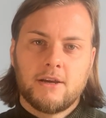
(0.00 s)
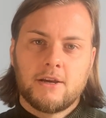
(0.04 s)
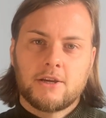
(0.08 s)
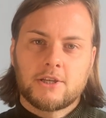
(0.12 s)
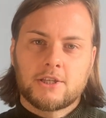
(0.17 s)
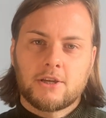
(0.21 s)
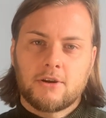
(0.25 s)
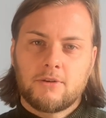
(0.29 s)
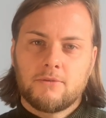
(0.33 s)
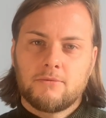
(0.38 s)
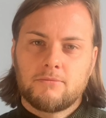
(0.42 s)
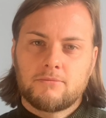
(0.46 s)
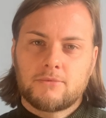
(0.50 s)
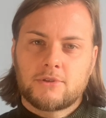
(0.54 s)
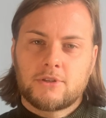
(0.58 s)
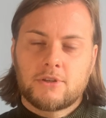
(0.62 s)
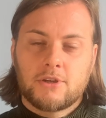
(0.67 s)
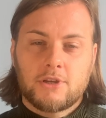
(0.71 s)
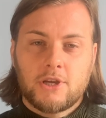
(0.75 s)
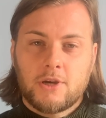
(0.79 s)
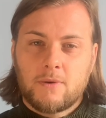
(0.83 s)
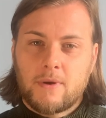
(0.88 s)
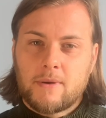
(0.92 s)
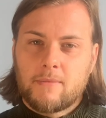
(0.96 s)
So to
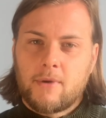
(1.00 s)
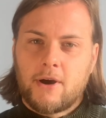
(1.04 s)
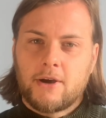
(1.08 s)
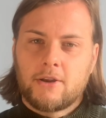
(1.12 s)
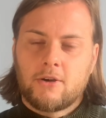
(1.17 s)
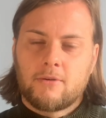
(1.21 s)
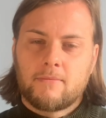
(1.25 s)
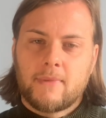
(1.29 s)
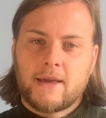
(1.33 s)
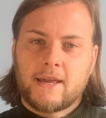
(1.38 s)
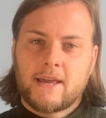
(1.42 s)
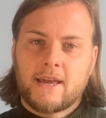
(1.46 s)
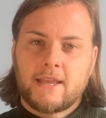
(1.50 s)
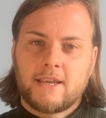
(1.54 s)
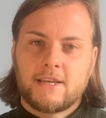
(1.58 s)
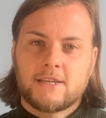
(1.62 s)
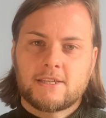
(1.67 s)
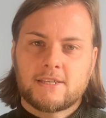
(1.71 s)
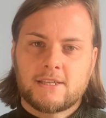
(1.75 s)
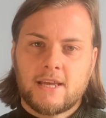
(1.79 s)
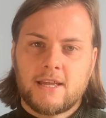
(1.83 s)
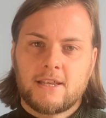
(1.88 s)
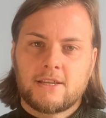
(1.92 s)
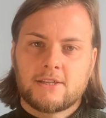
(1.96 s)
you, it might not make any
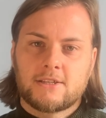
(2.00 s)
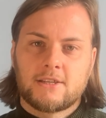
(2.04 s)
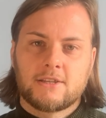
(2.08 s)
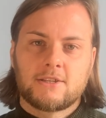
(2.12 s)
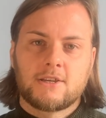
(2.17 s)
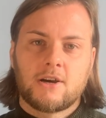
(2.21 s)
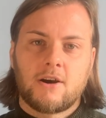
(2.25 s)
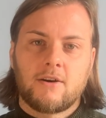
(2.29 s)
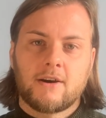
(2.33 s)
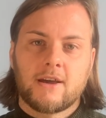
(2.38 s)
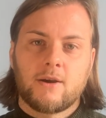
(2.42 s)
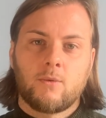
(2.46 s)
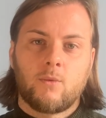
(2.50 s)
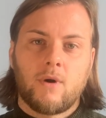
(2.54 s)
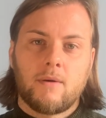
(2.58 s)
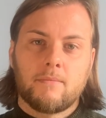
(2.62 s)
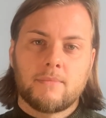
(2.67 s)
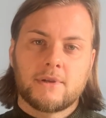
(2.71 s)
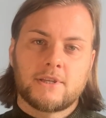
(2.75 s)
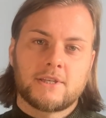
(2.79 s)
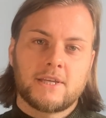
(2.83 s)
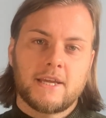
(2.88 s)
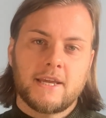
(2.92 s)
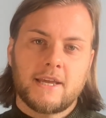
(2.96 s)
sense to target one
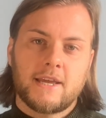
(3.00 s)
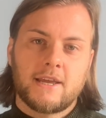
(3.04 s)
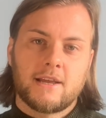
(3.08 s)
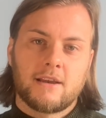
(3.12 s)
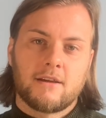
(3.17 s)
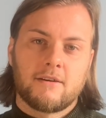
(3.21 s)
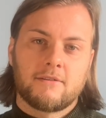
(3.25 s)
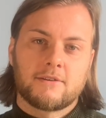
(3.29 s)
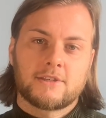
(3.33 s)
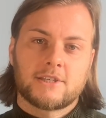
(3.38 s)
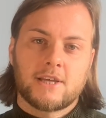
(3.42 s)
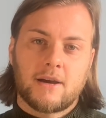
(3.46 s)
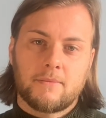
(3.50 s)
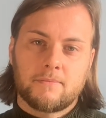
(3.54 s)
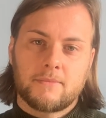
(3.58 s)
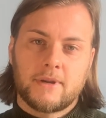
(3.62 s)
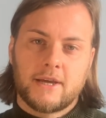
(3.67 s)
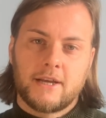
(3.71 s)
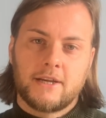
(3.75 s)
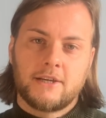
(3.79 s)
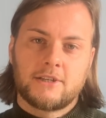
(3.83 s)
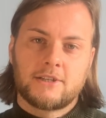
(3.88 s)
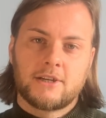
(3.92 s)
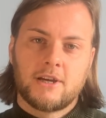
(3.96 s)
particular
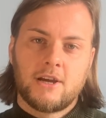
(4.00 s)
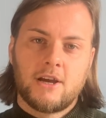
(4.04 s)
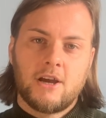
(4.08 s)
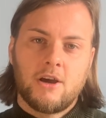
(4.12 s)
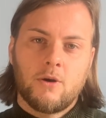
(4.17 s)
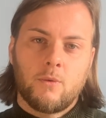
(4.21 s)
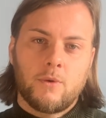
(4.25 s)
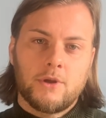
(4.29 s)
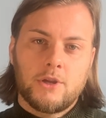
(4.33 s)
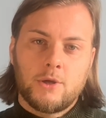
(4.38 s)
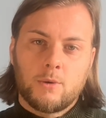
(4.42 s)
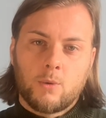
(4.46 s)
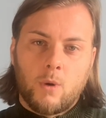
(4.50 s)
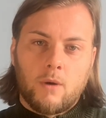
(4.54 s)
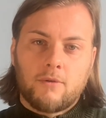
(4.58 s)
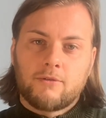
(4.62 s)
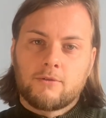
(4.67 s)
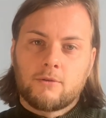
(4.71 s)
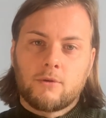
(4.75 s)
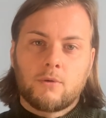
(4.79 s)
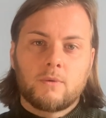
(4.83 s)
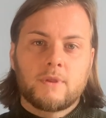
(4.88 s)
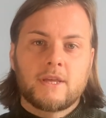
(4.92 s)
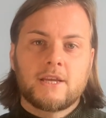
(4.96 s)
sub-niche when you
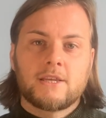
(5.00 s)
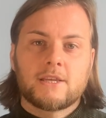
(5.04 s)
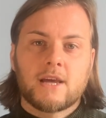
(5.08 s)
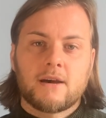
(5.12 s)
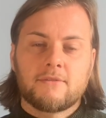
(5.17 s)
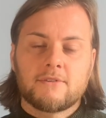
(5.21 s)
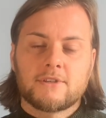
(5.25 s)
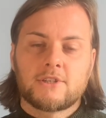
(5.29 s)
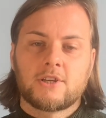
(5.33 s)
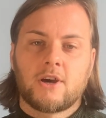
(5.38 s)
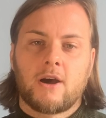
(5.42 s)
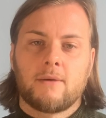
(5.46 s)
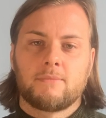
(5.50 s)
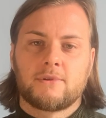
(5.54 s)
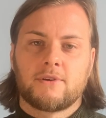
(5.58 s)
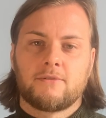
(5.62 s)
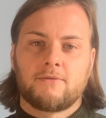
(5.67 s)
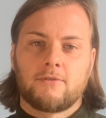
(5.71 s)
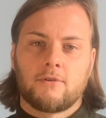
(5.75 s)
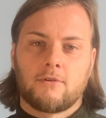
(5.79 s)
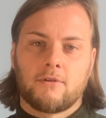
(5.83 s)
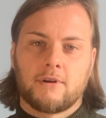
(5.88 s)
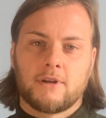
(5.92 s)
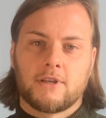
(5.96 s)
offer all these other types of
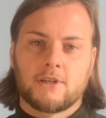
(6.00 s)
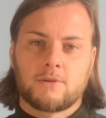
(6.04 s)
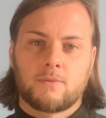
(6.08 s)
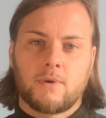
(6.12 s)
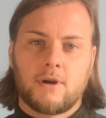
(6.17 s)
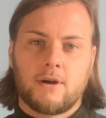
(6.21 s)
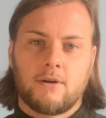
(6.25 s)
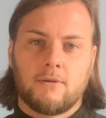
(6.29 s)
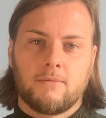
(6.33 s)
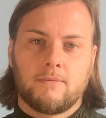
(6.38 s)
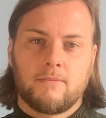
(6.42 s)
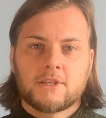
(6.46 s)
flooring as well.